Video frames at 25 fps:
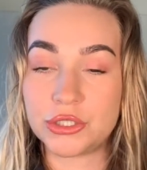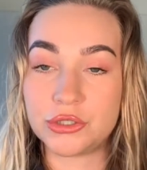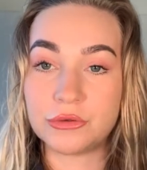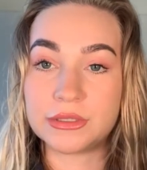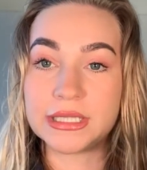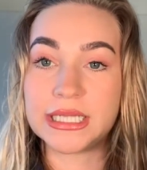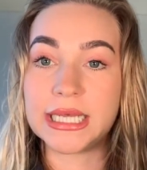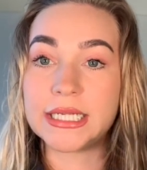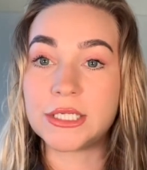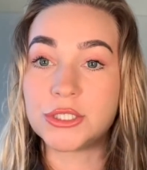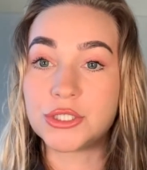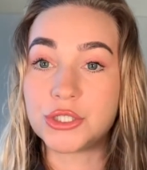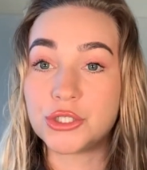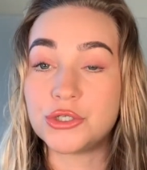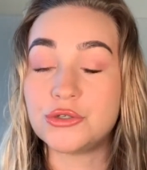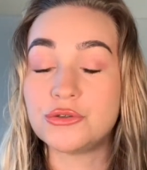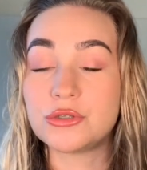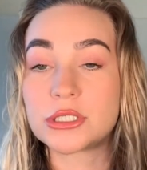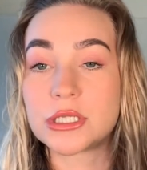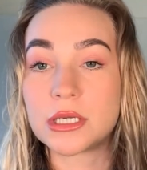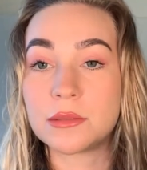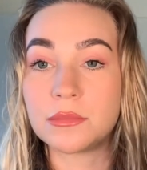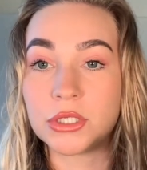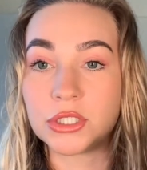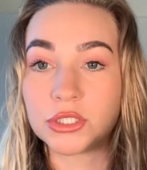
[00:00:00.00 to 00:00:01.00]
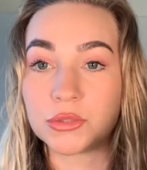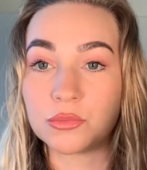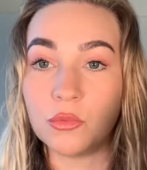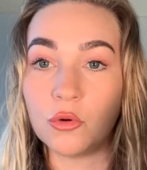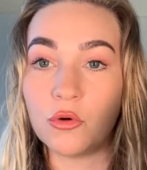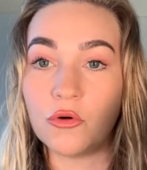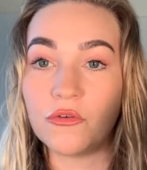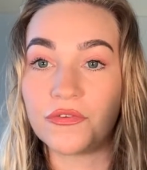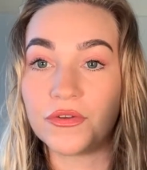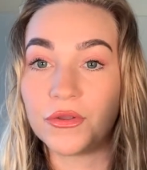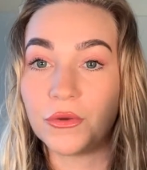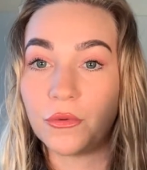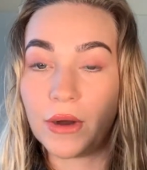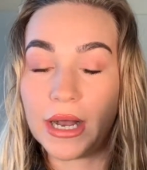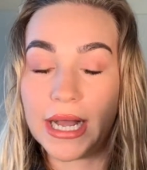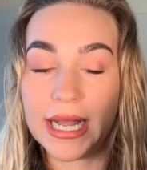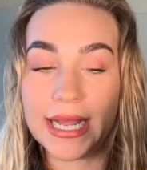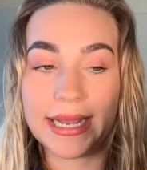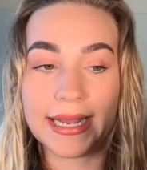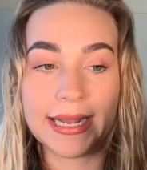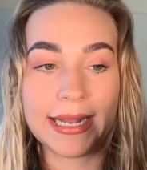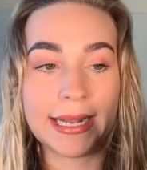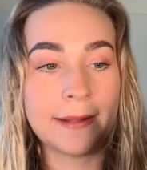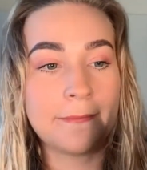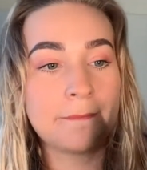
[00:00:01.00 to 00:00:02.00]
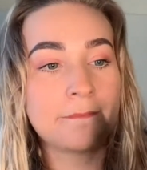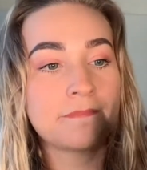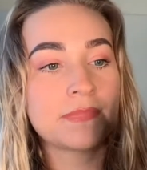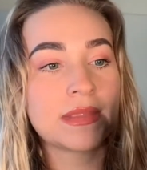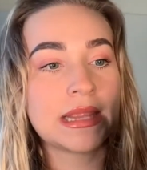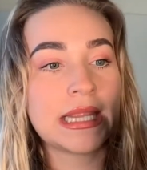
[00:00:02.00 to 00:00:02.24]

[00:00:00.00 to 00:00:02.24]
and they do so much more for your hair.